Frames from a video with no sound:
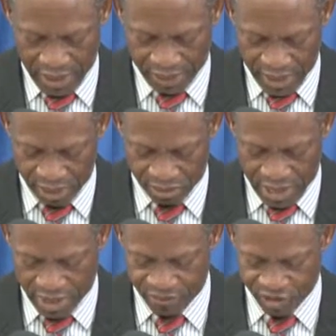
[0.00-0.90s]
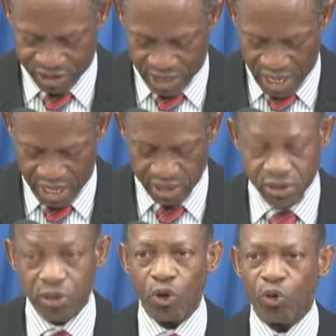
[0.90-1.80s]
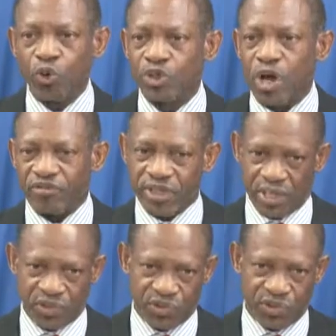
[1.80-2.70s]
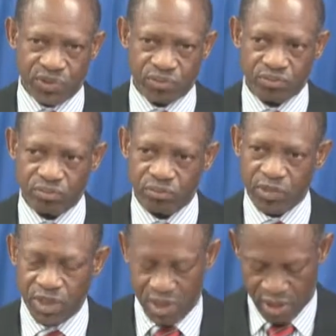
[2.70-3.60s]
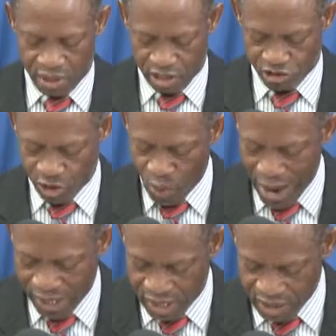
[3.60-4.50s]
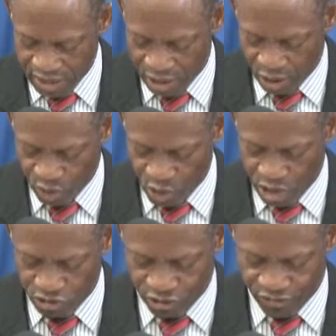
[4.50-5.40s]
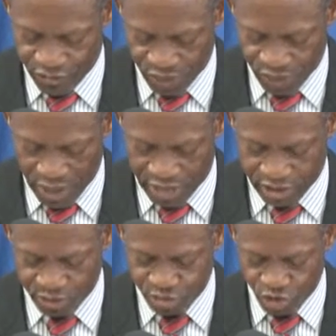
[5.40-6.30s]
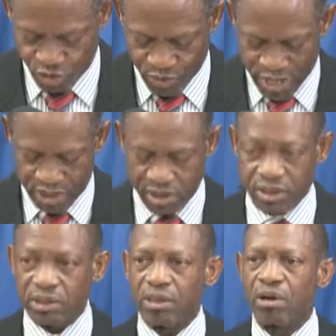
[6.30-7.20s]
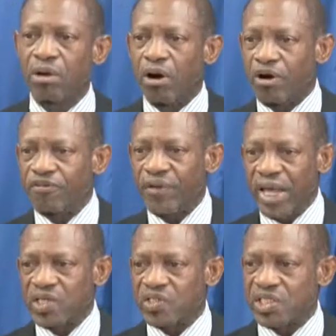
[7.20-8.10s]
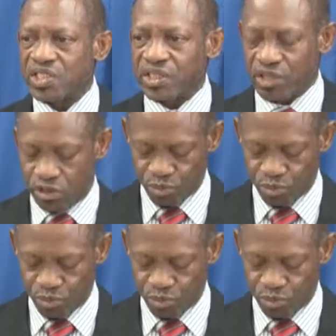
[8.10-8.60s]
again, I emphasize good governance. It requires the ongoing review and improvement of existing